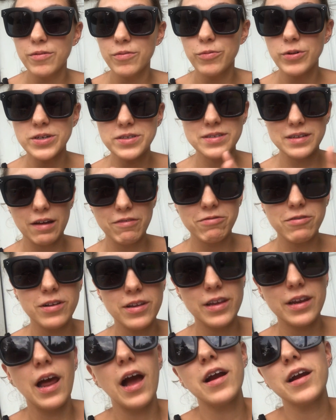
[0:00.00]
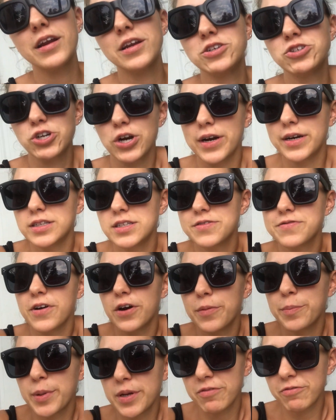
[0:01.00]
we're definitely not going to
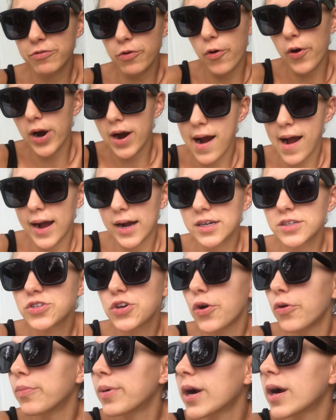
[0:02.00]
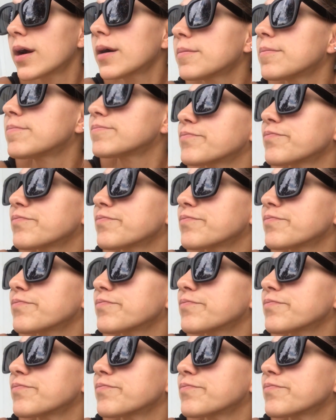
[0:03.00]
transfer before October.